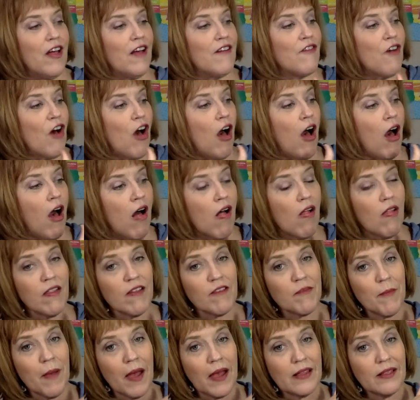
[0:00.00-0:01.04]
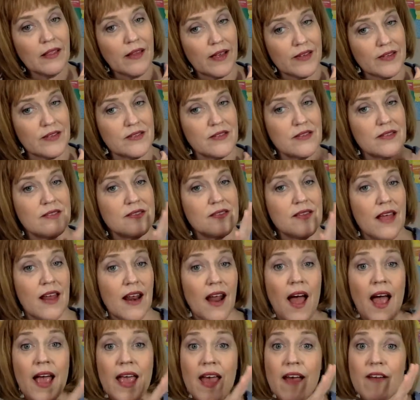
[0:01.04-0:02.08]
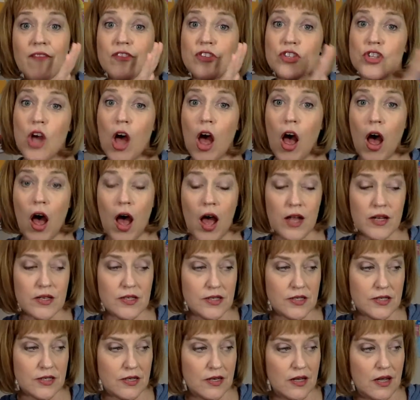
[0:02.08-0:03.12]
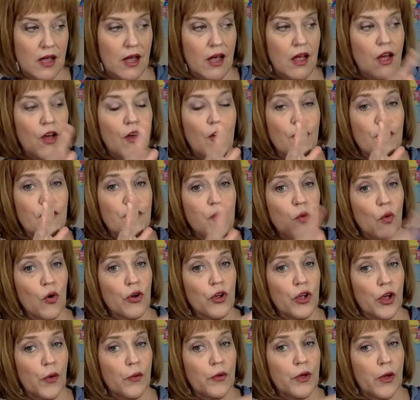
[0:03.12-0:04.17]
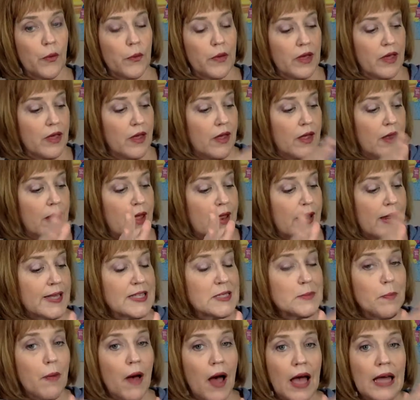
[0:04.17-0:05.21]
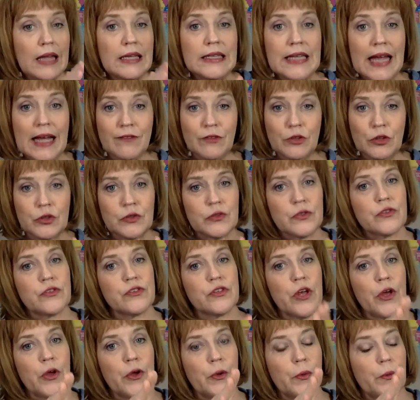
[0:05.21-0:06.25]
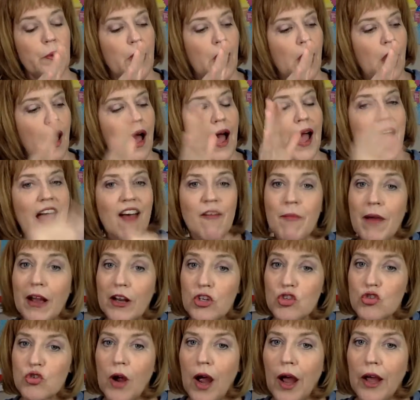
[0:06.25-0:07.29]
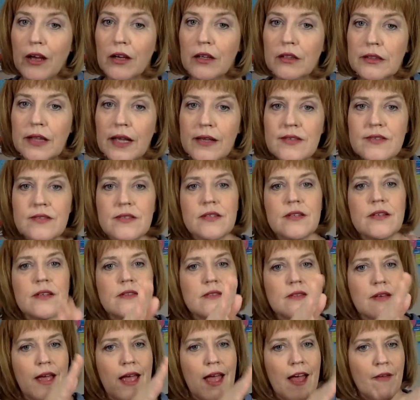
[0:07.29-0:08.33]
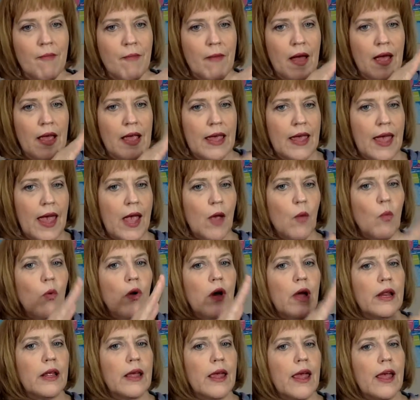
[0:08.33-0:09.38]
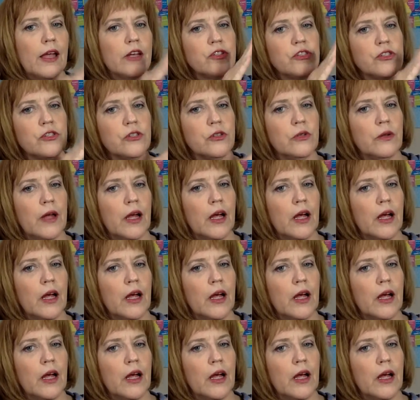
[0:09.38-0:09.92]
of all of my lessons that I have taught for GOGOKID, and it's by levels. So I have my trial lessons, I have my K1, K2,